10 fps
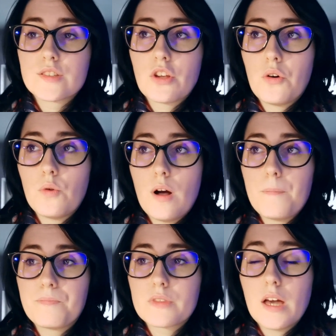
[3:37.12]
So
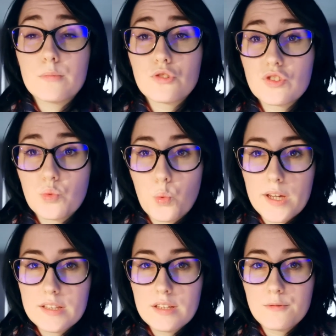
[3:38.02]
I'm just
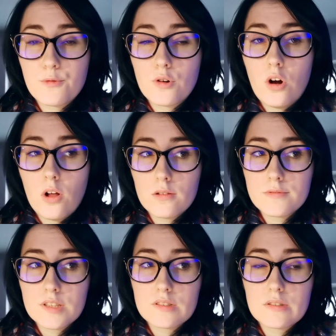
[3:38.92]
waiting for all
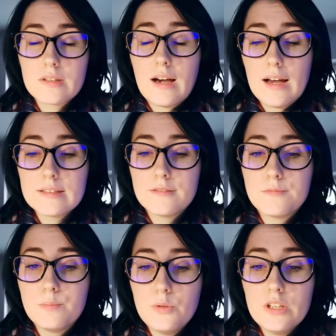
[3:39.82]
of this to kind
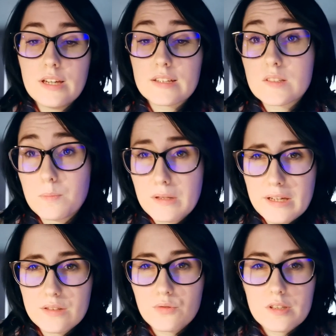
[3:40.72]
of be
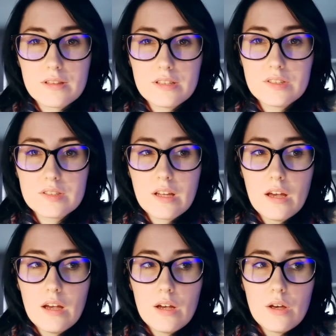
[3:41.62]
explained, or at least
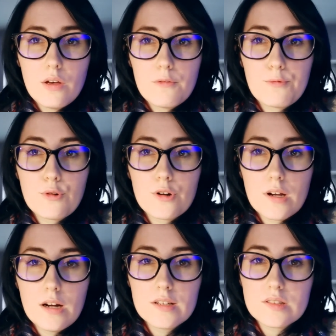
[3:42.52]
for
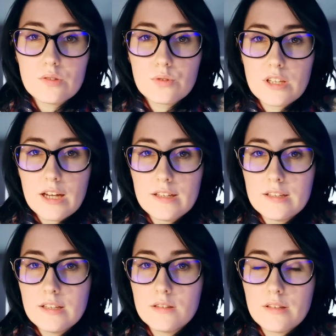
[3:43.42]
us to get
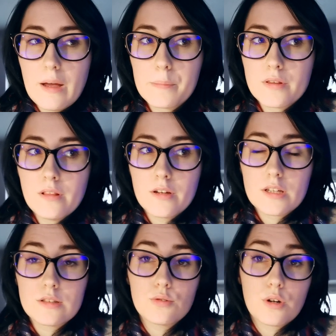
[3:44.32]
an in-depth look
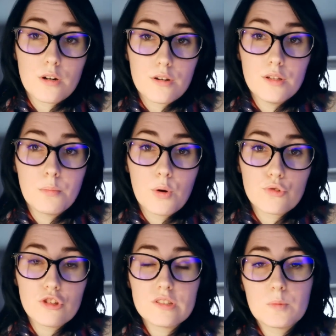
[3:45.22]
into her
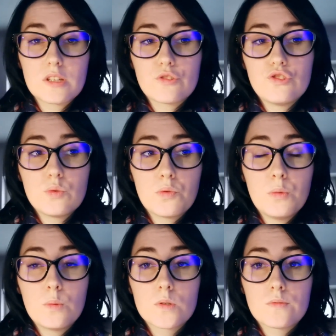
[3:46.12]
emotions, because She's With
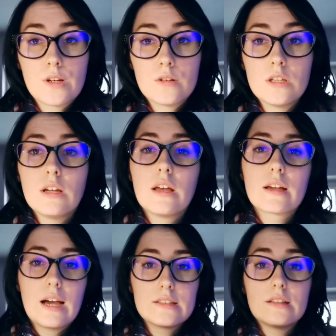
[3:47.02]
Me was very
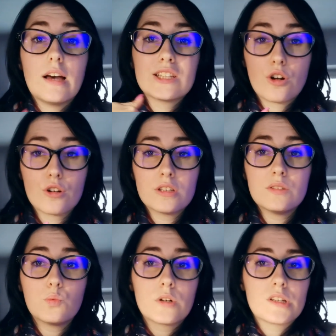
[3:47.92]
kind of
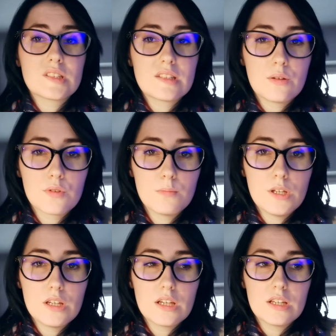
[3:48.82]
lighthearted, whereas Stay With
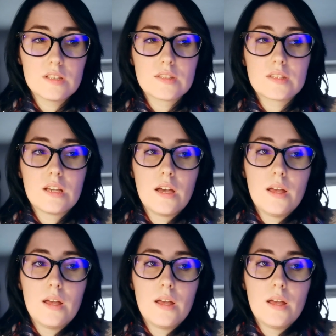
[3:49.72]
Me is,